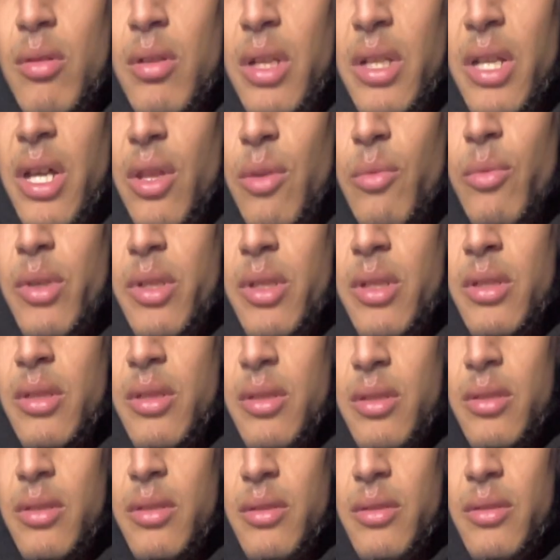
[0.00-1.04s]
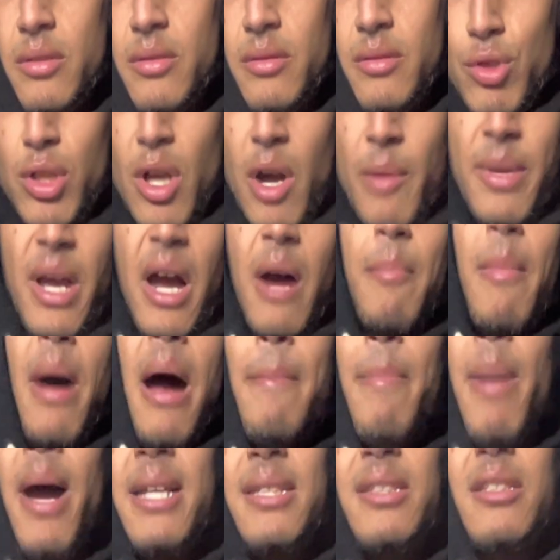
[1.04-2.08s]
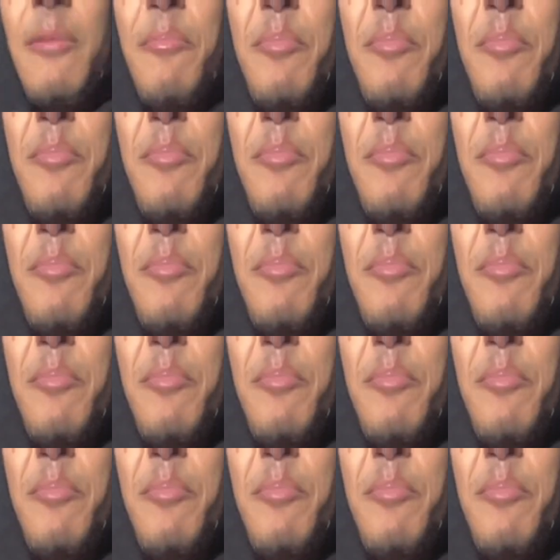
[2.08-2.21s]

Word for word: though. Another one. Can you tell me how my